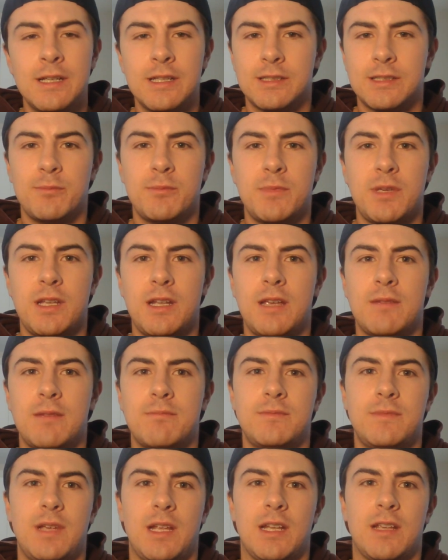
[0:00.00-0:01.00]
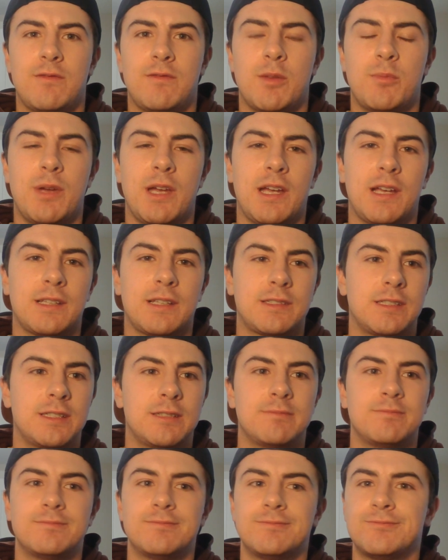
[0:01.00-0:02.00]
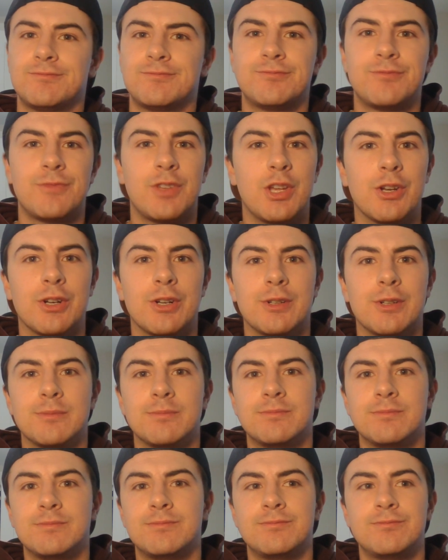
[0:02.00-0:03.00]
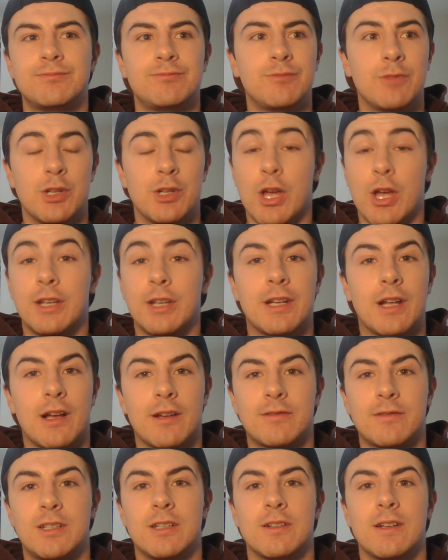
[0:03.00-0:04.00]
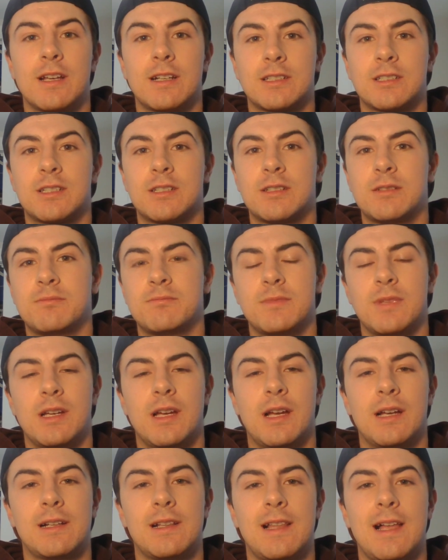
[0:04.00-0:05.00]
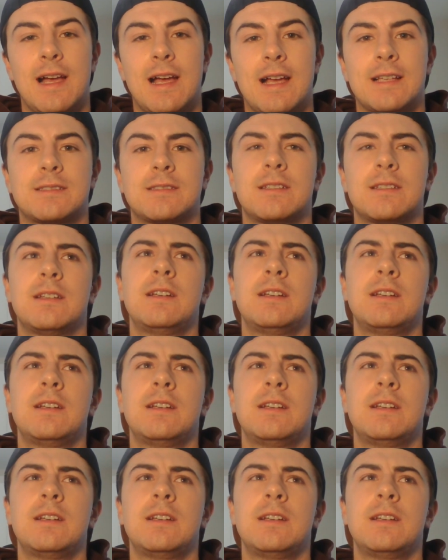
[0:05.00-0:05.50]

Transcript: submit it, and if you pass it, you're you're done and off to your next class.